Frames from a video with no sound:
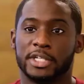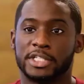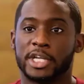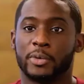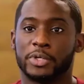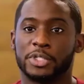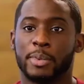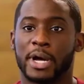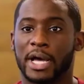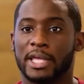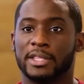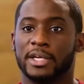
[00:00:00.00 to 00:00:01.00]
distinguished
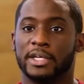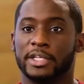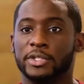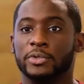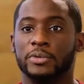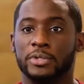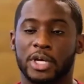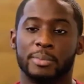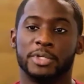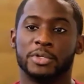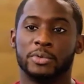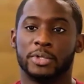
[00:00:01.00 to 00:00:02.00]
by the Q,
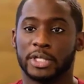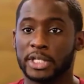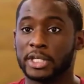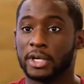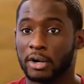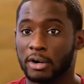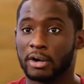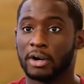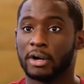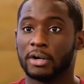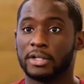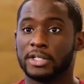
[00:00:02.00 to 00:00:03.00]
W, E,
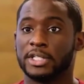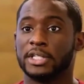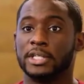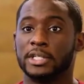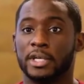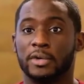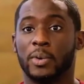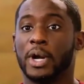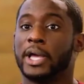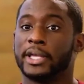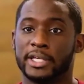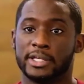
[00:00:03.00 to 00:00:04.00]
R, T, and
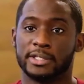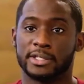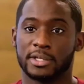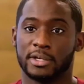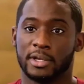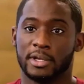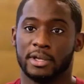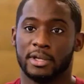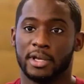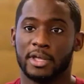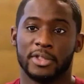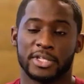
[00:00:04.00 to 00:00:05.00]
Y keys
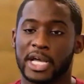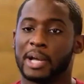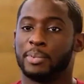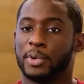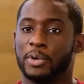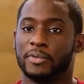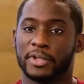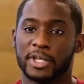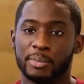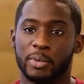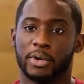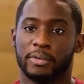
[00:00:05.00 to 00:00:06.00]
in the top row of the
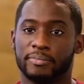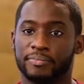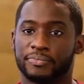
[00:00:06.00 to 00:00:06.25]
keyboard.